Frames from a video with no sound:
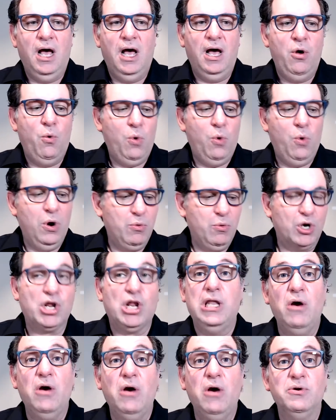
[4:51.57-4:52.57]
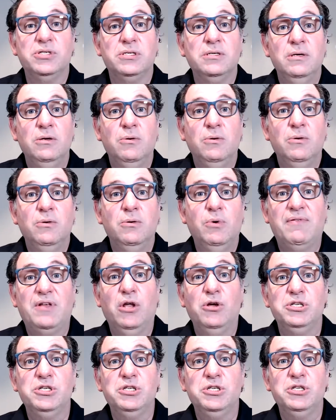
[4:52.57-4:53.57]
Uh, when we're close,
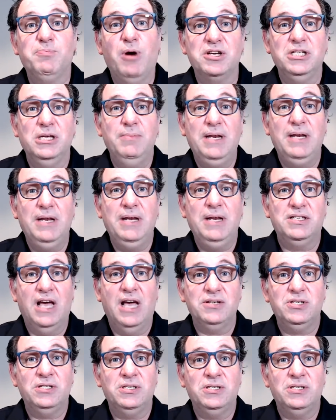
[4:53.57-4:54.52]
when you have Kevin, close proximity